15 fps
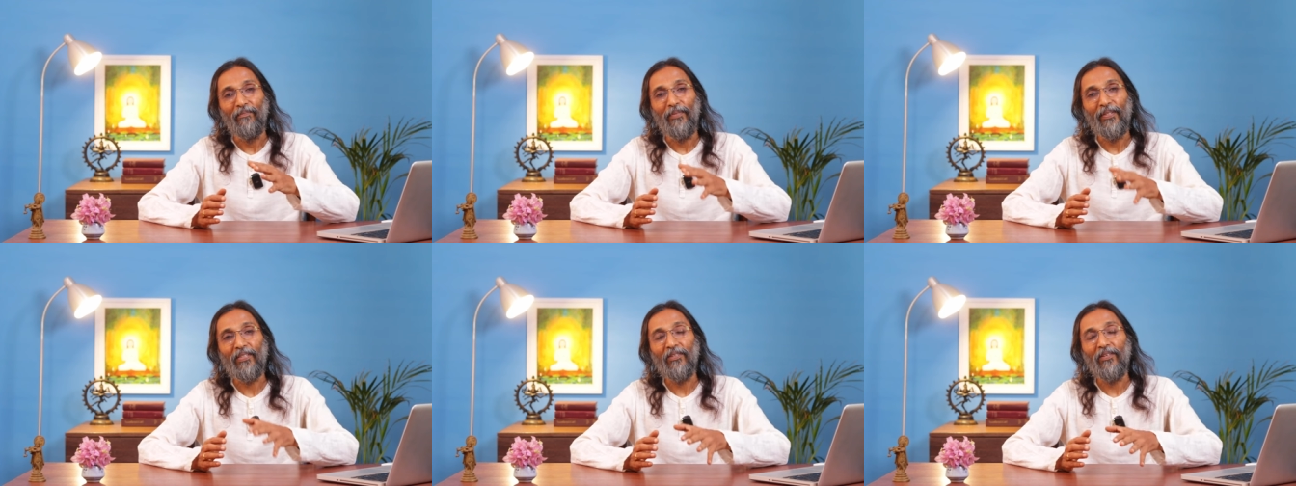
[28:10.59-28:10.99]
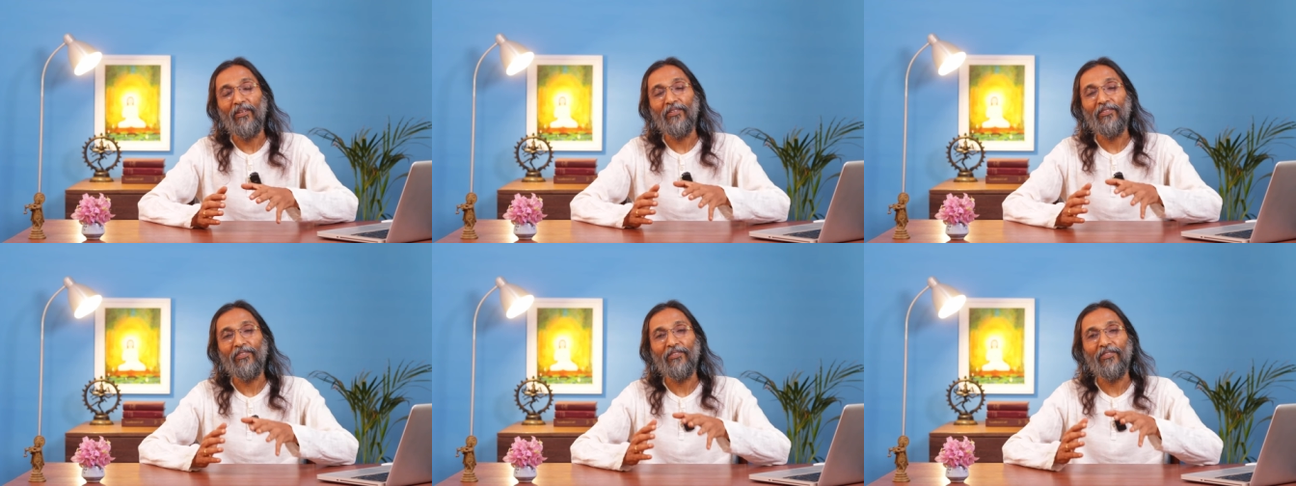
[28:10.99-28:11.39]

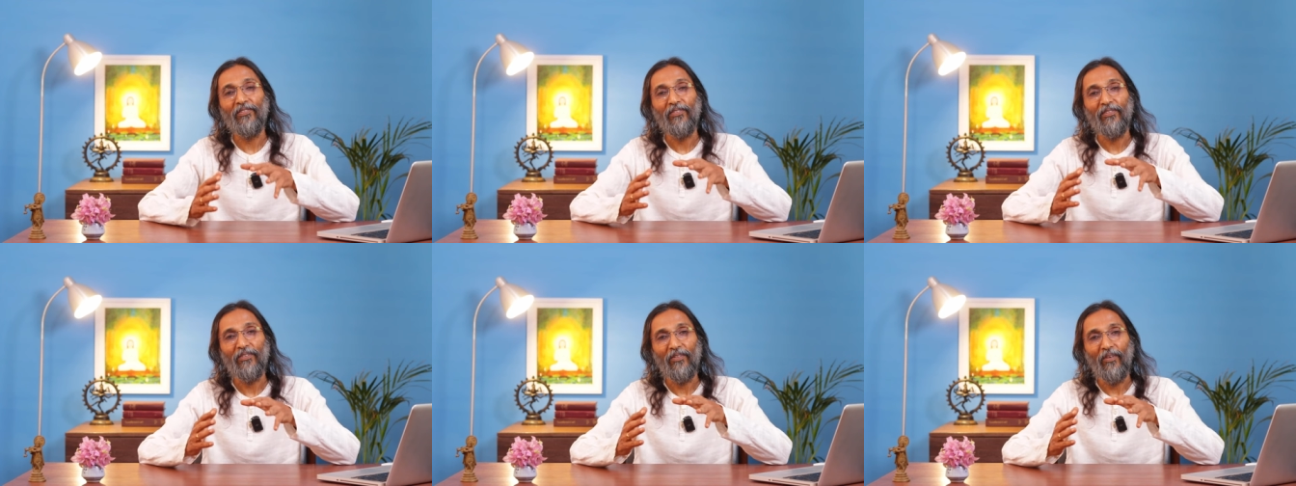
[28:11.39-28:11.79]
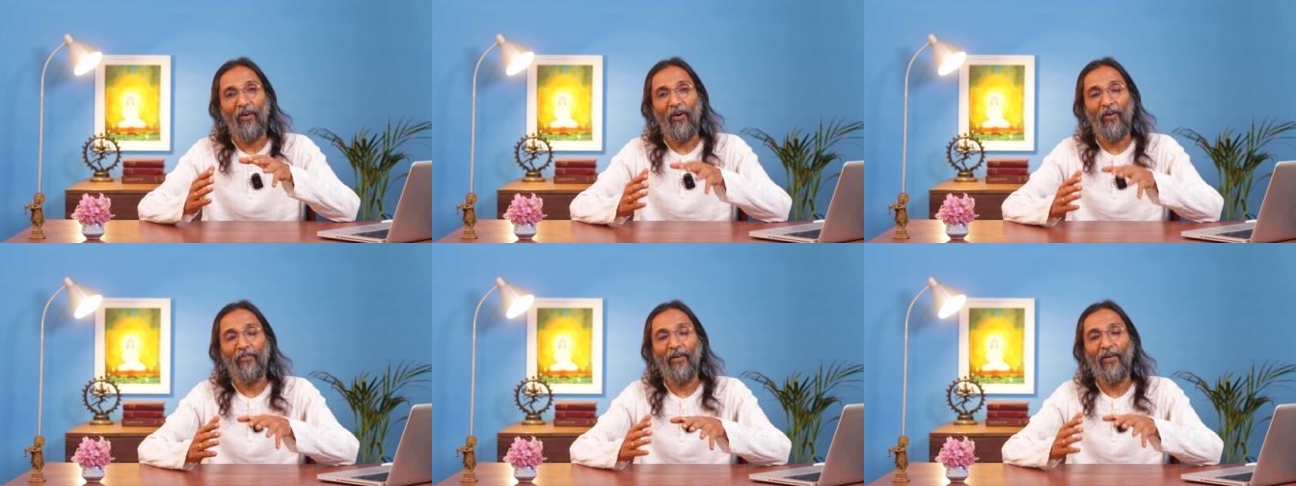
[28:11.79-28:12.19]
because
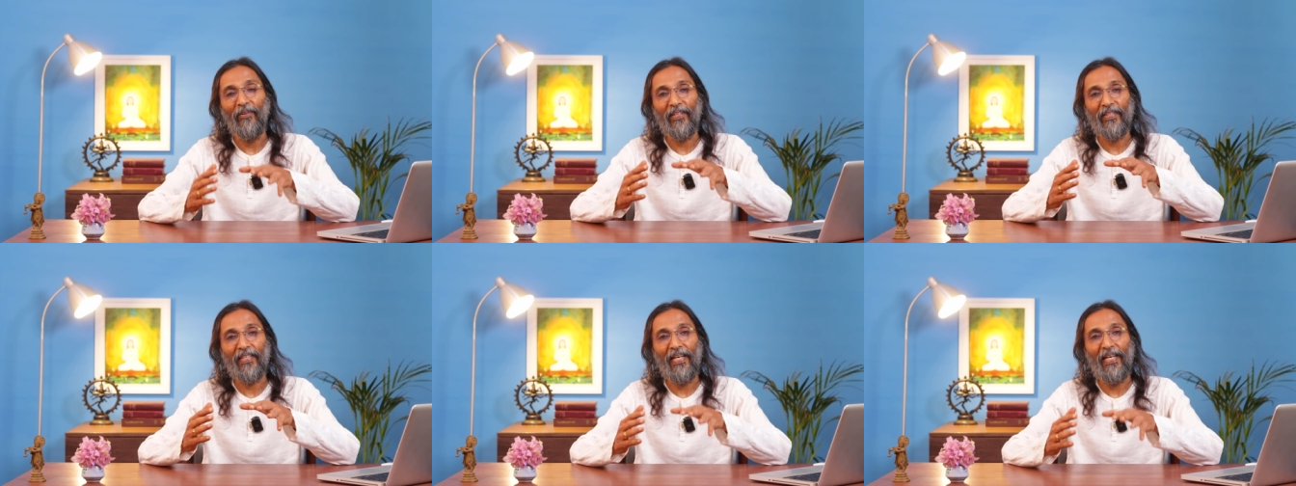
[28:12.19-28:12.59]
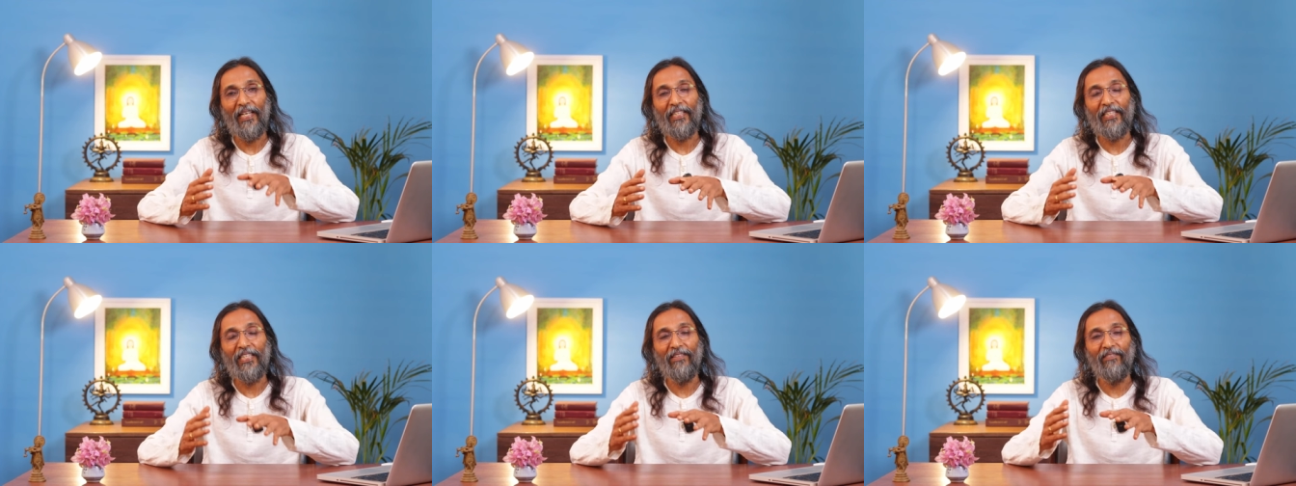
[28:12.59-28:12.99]
of our
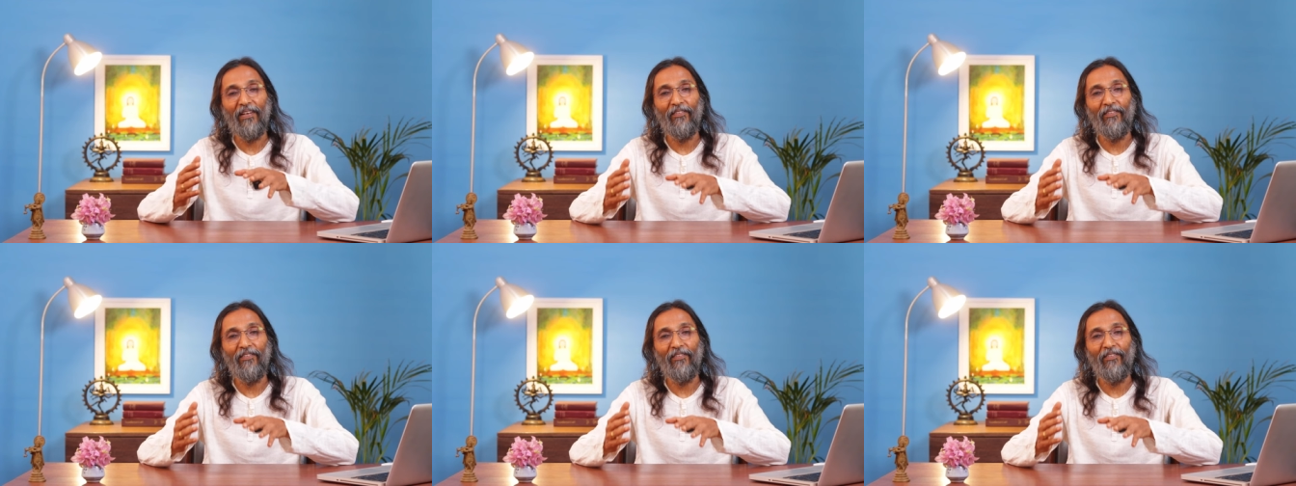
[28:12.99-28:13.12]
collective